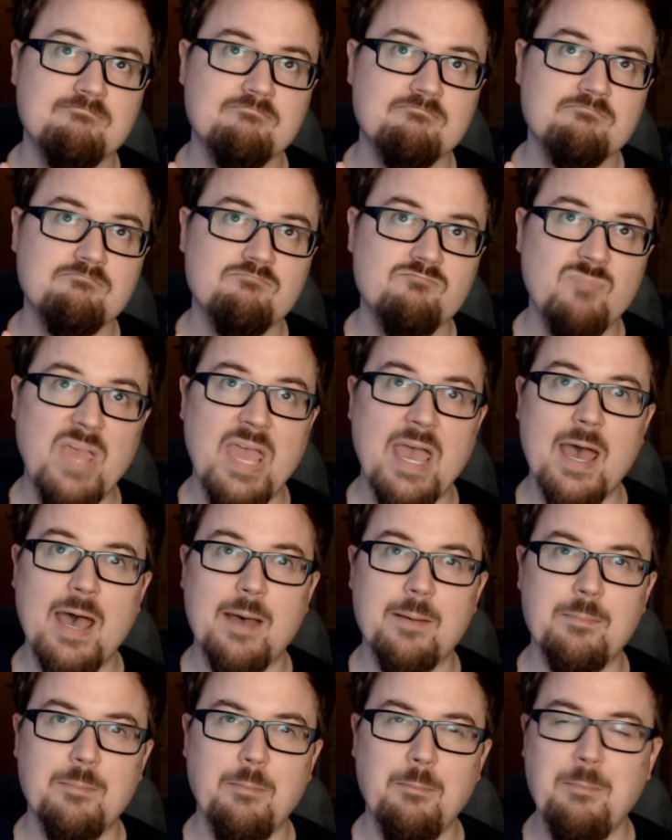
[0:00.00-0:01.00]

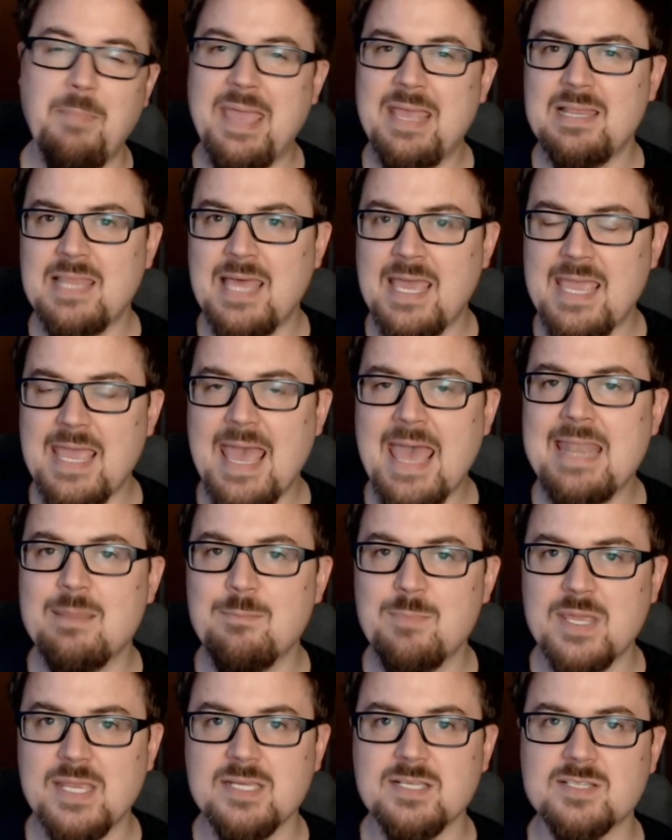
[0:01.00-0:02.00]
melee
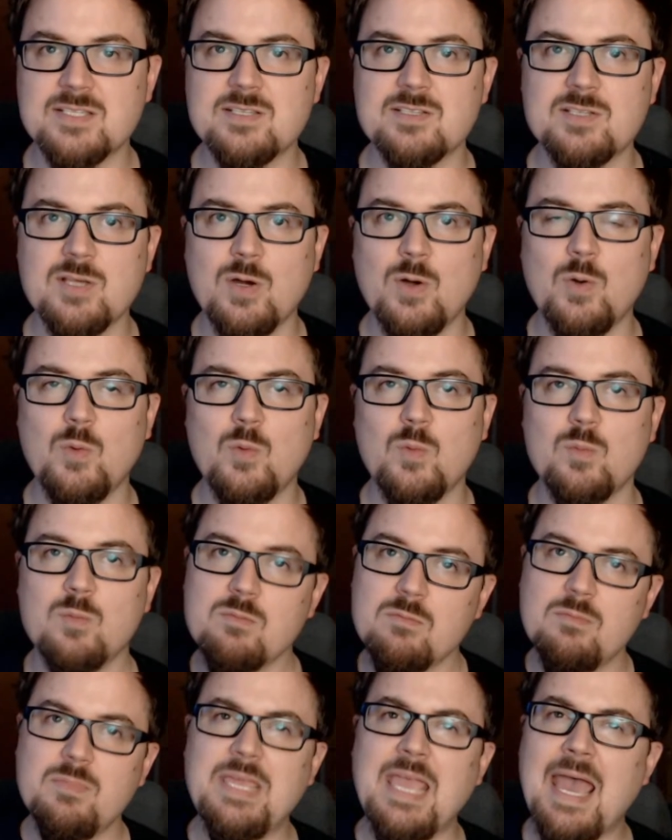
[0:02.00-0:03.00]
enemies. So
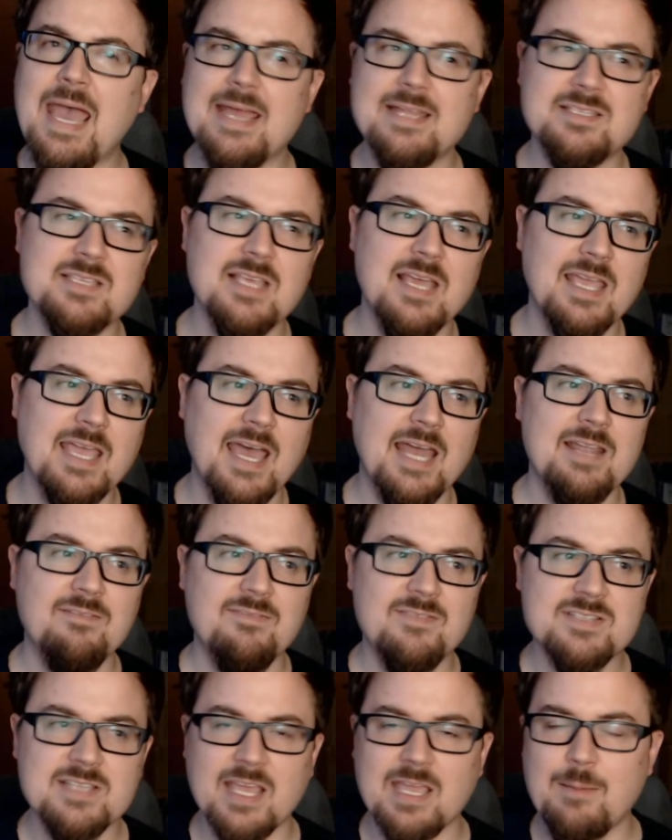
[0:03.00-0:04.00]
yeah, it kind of
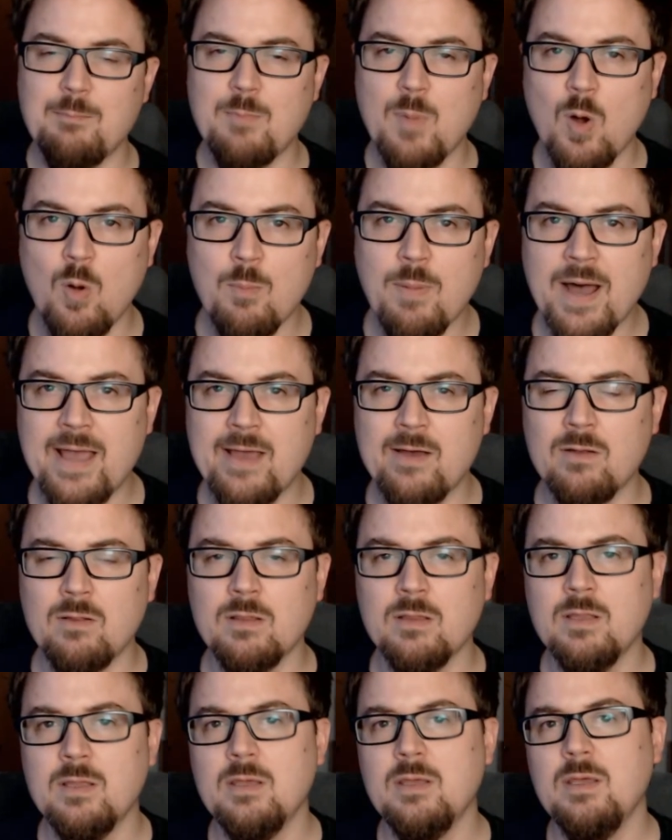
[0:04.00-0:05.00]
is like a mobile
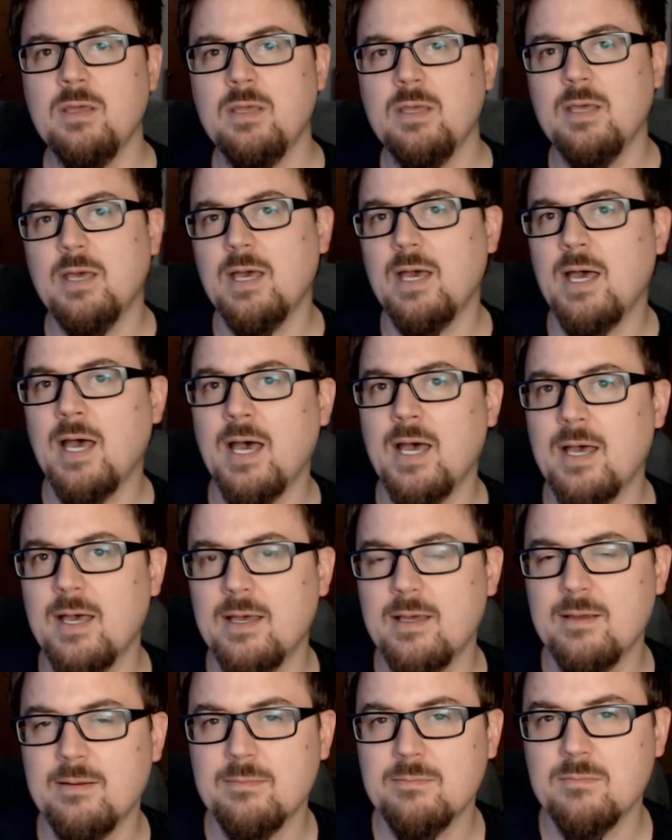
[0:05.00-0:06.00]

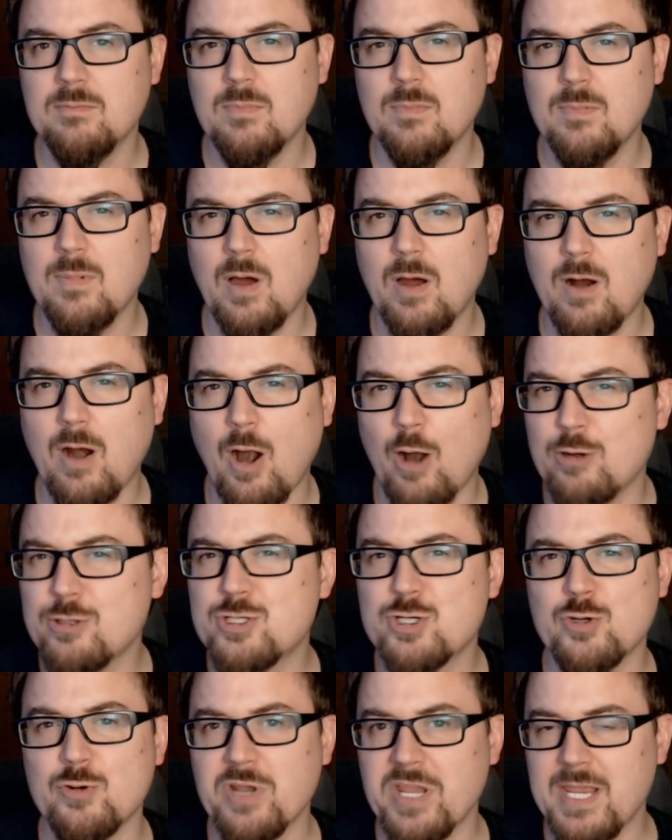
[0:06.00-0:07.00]

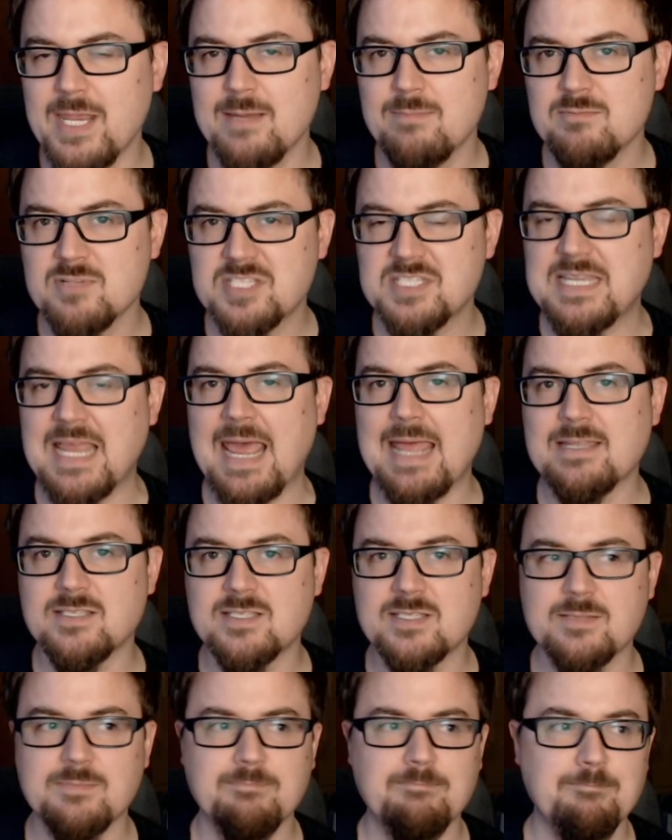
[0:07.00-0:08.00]
archery
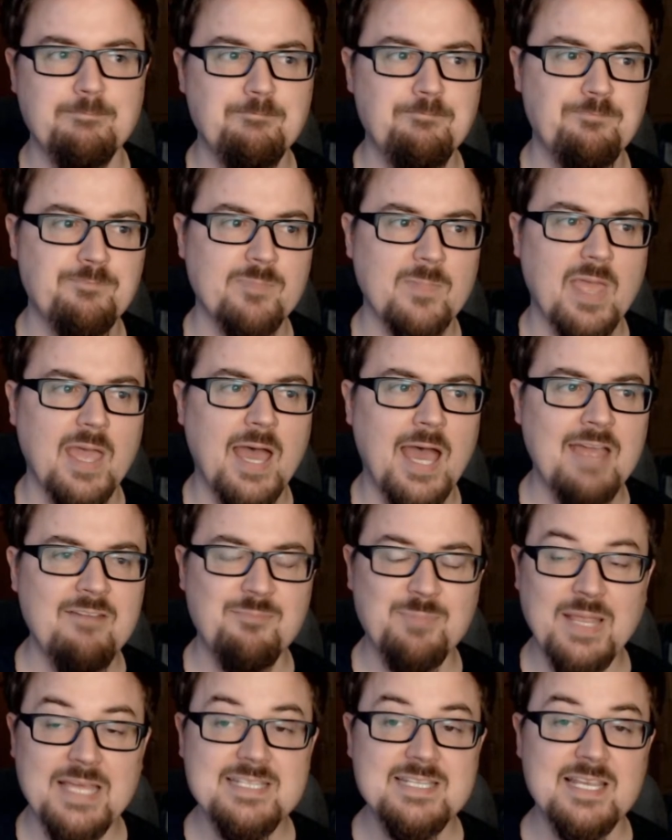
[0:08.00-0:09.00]
stance. I've
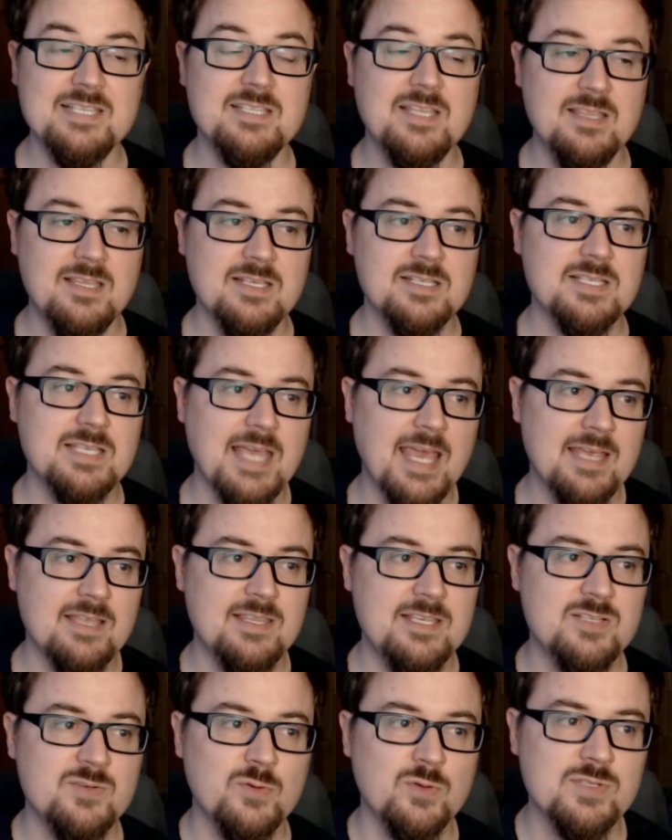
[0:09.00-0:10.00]
playtested
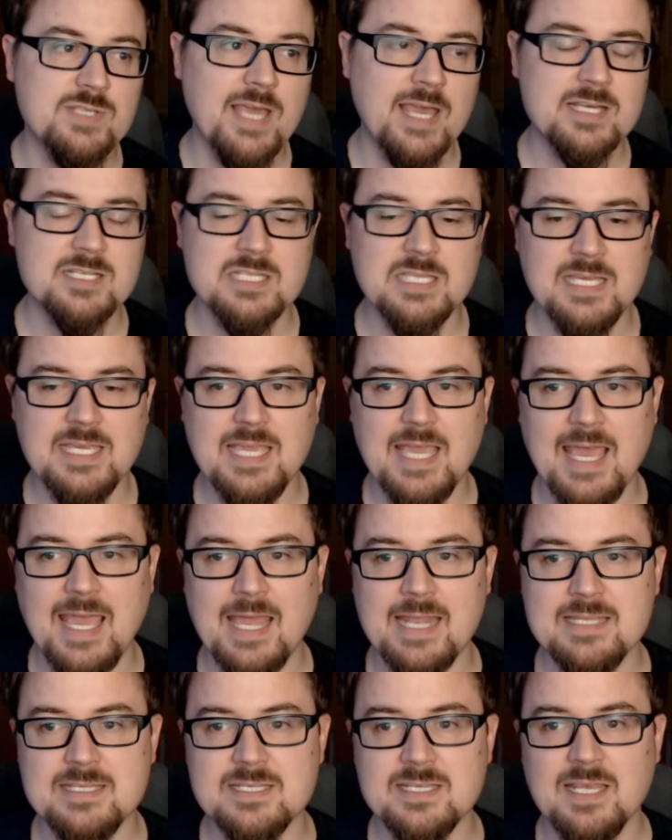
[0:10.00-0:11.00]
these rules actually,
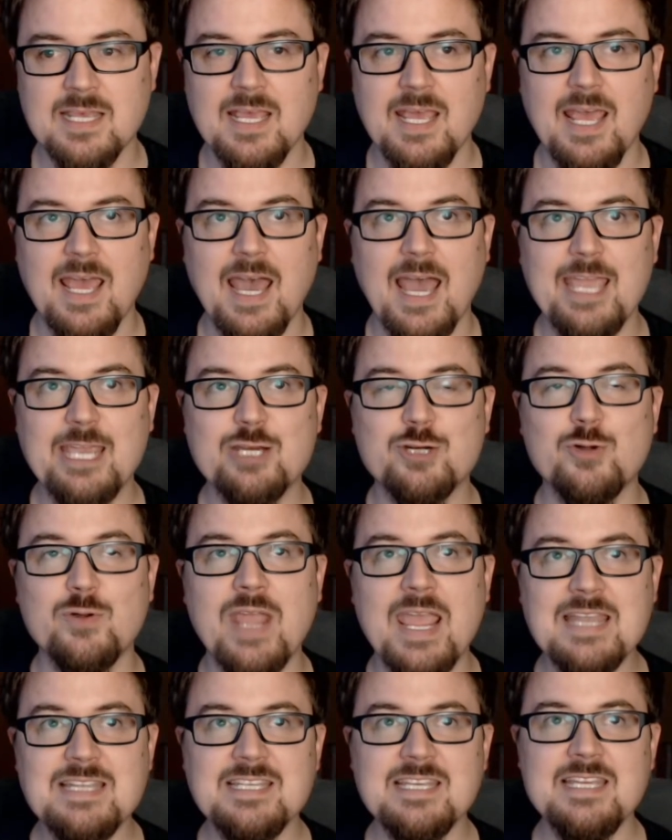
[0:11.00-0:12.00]
and I
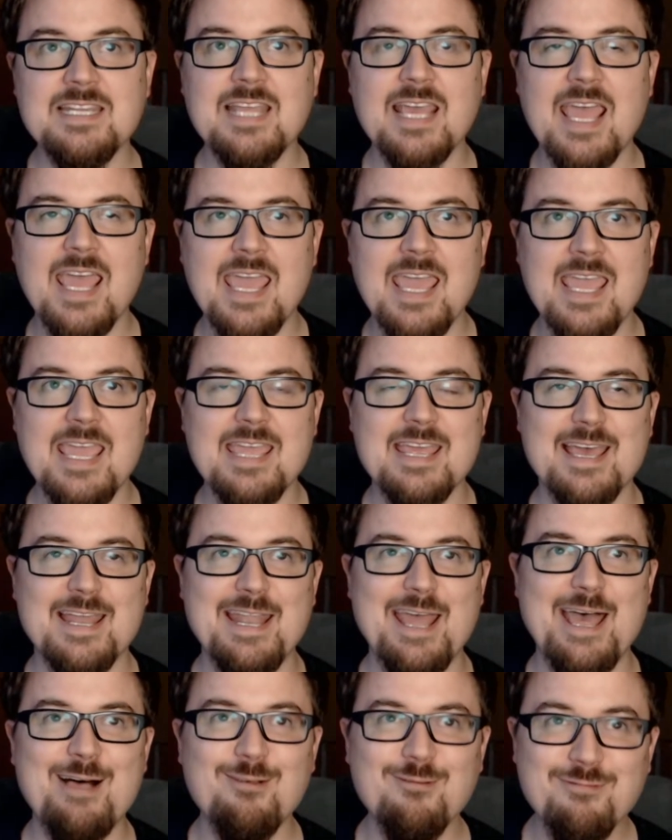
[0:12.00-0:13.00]
created an
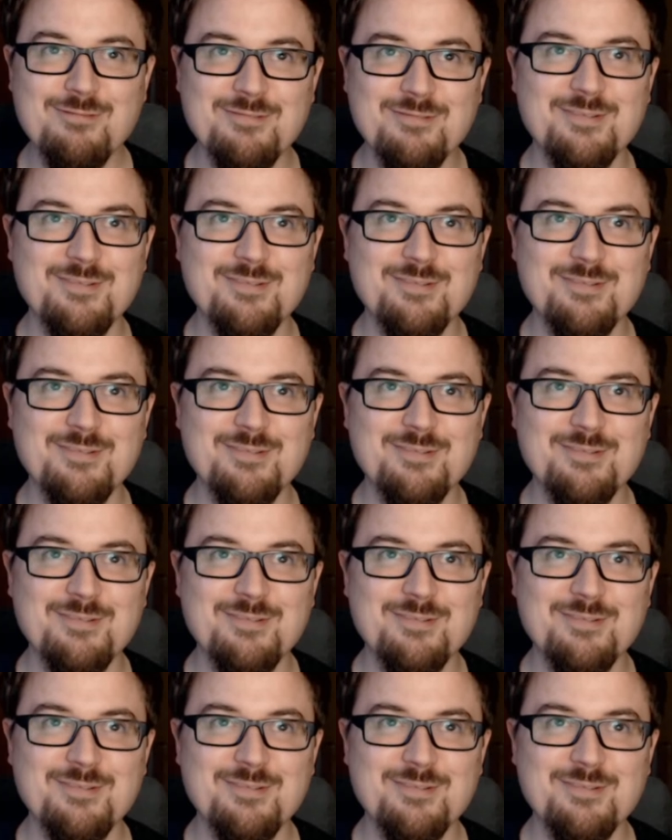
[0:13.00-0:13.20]
elf